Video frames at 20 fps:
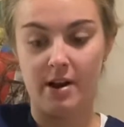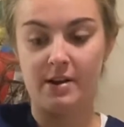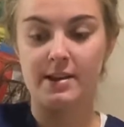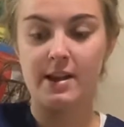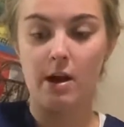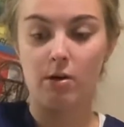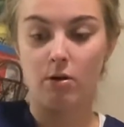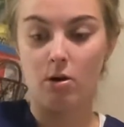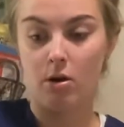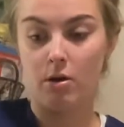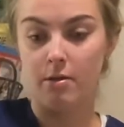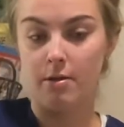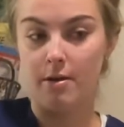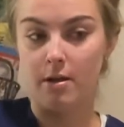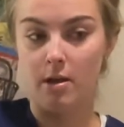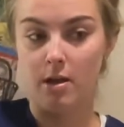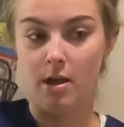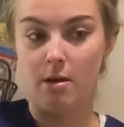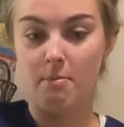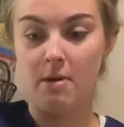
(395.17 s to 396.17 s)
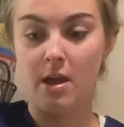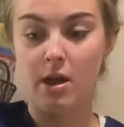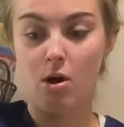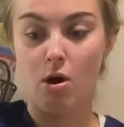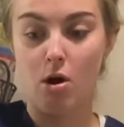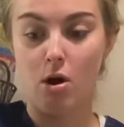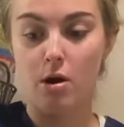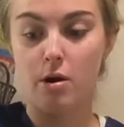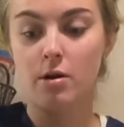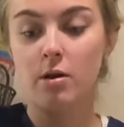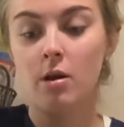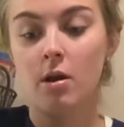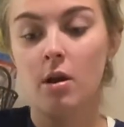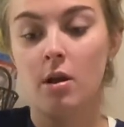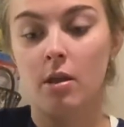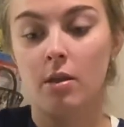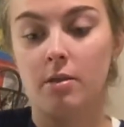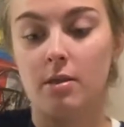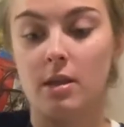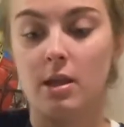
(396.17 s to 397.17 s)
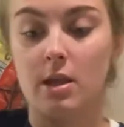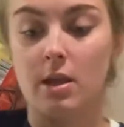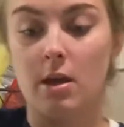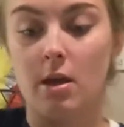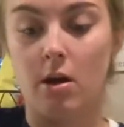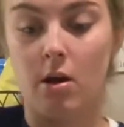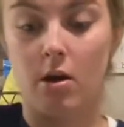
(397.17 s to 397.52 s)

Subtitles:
down on the MAR the